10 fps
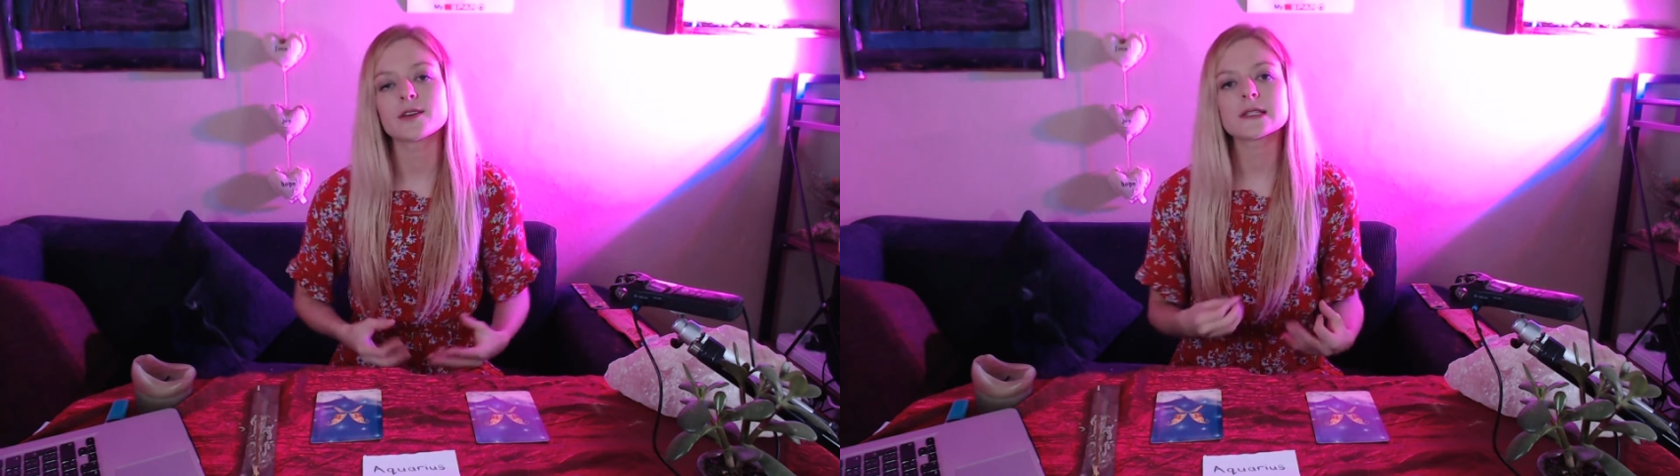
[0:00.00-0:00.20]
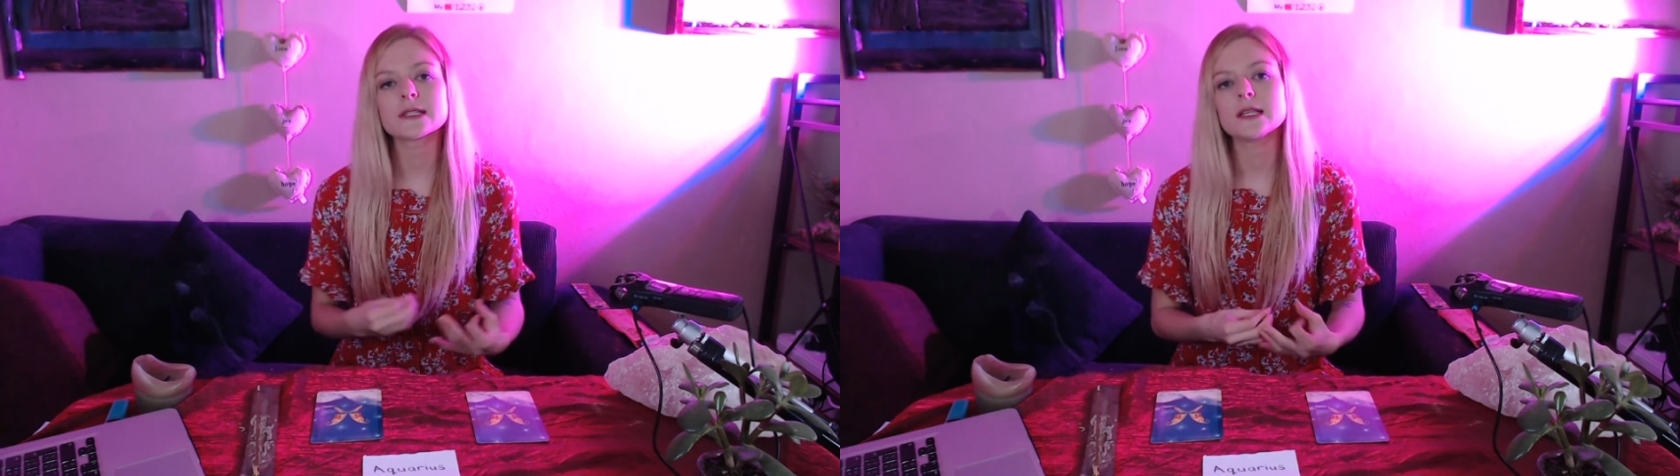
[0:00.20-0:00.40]

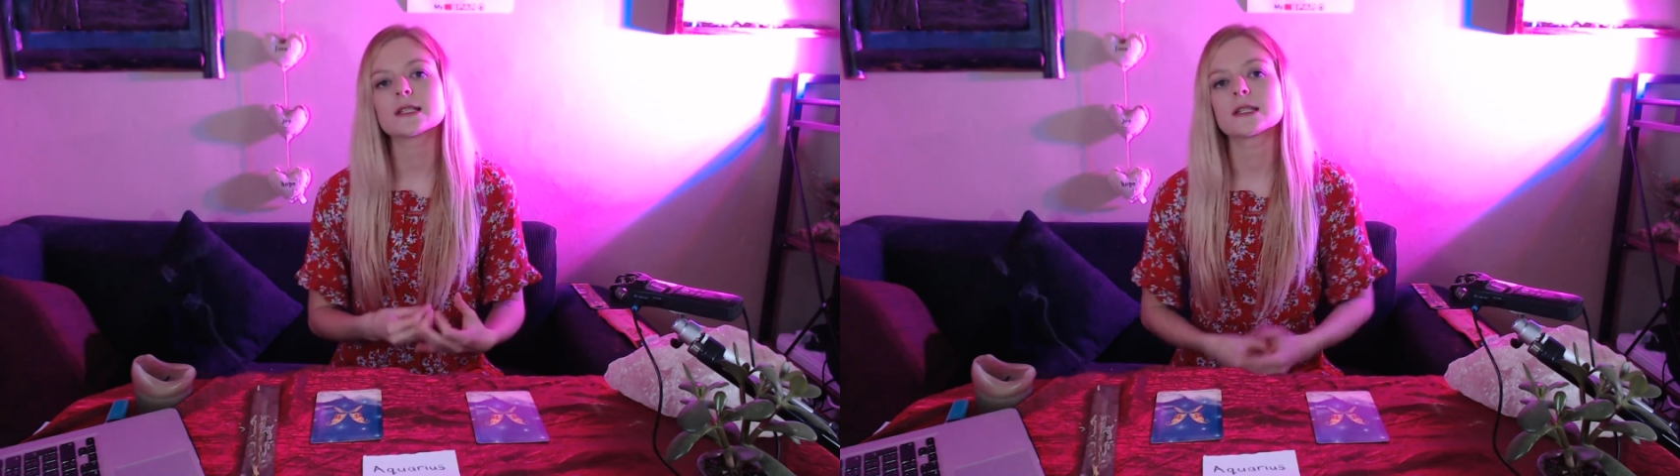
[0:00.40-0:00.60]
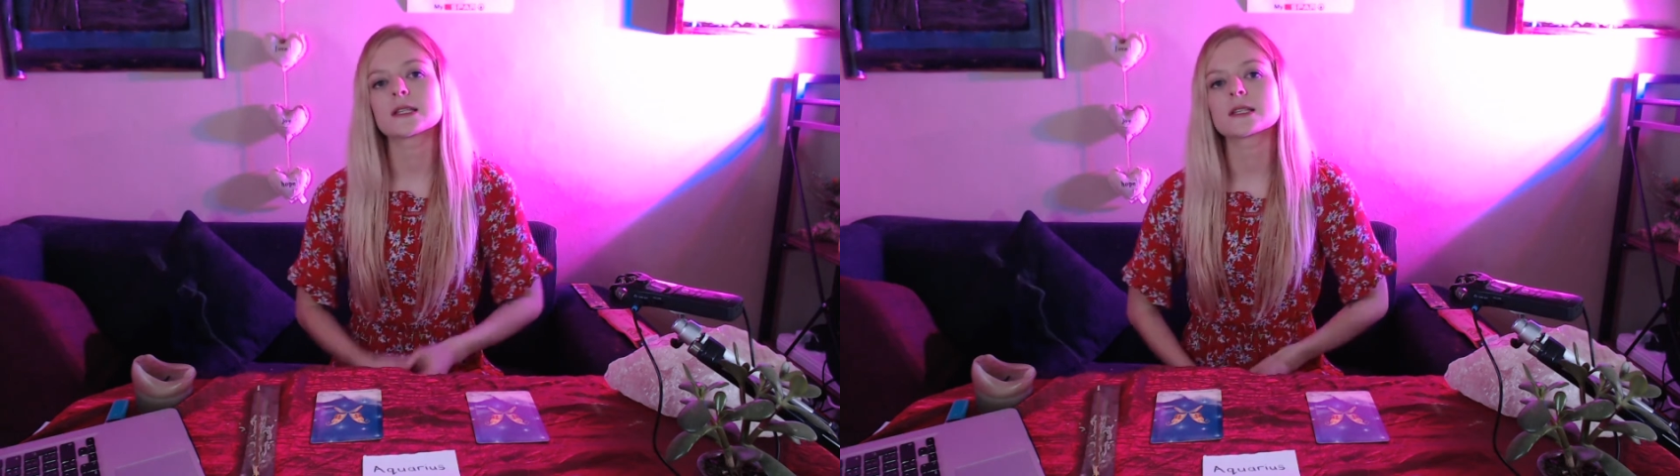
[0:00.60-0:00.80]

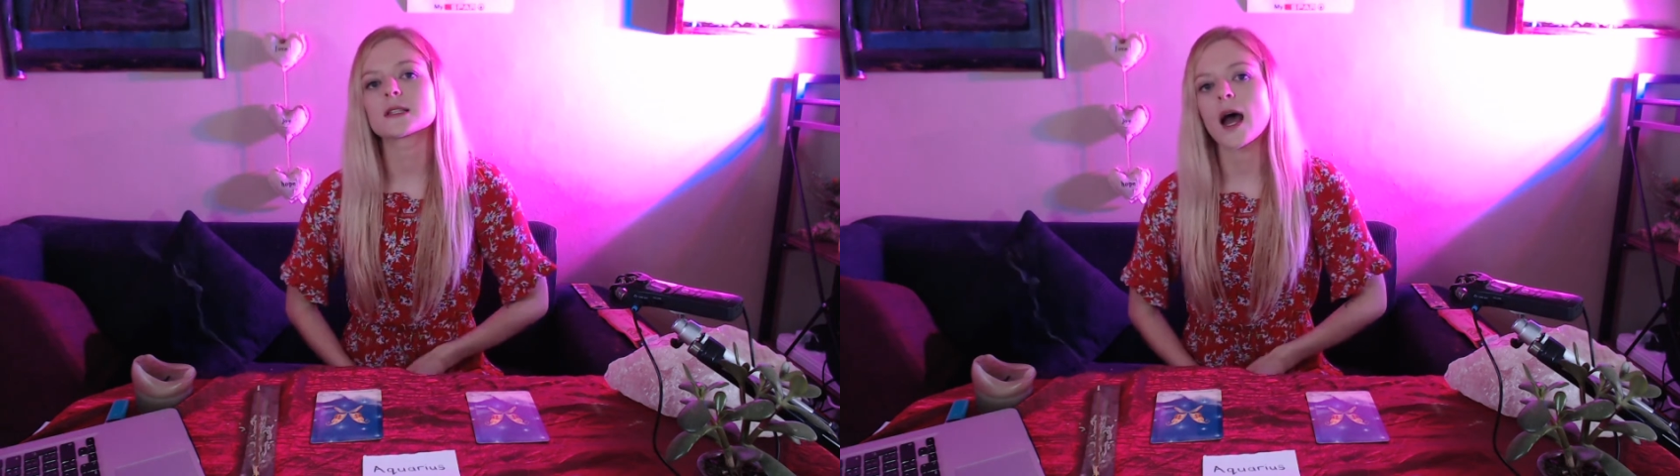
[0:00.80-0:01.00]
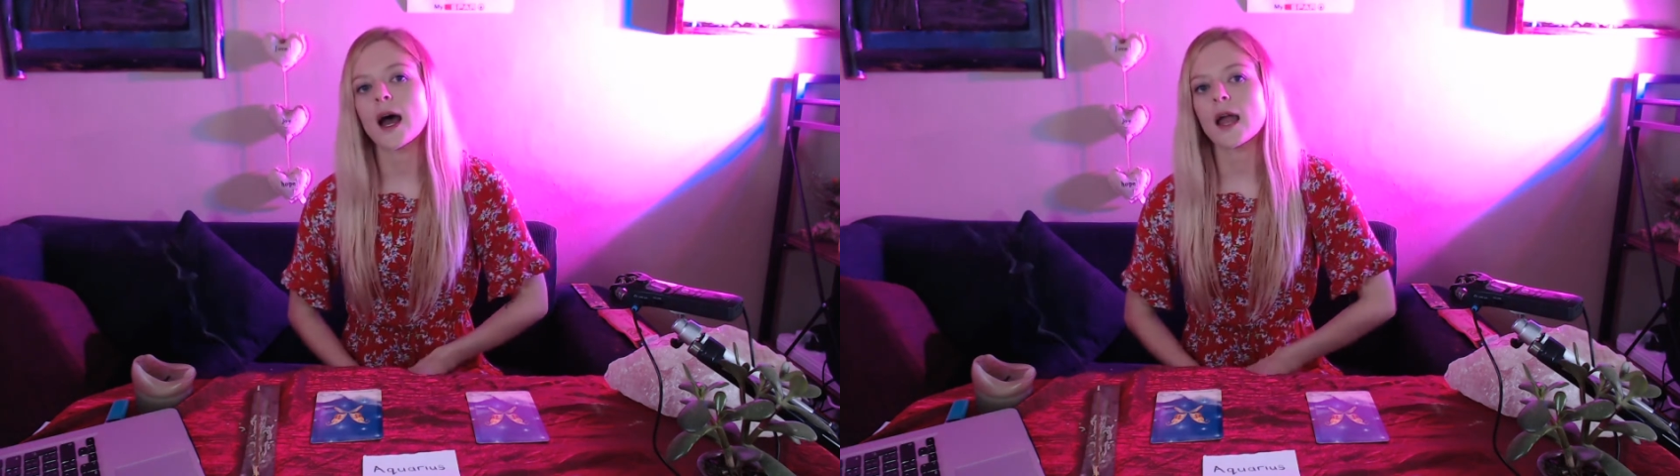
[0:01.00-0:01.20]
season is a
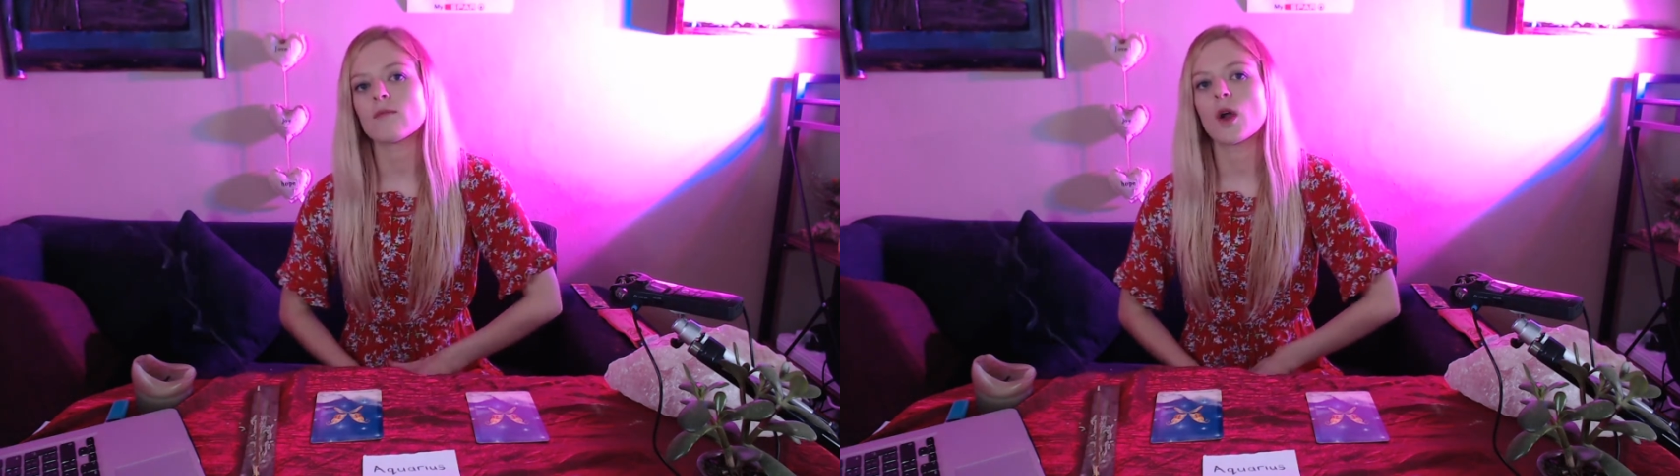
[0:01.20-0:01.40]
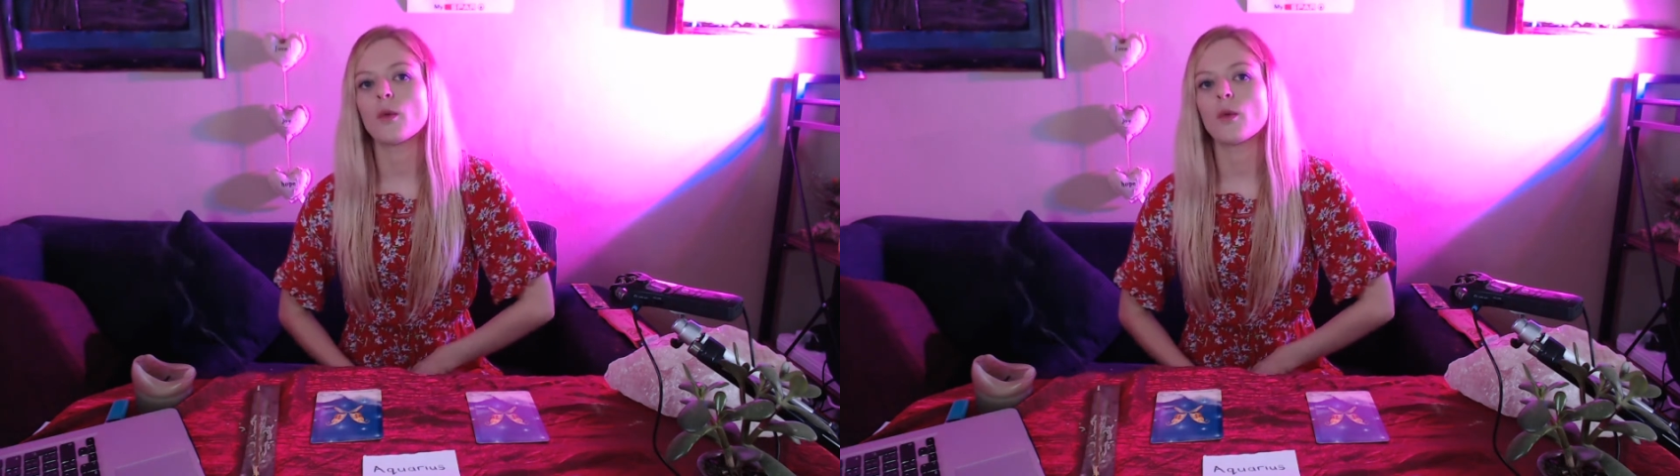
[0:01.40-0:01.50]
time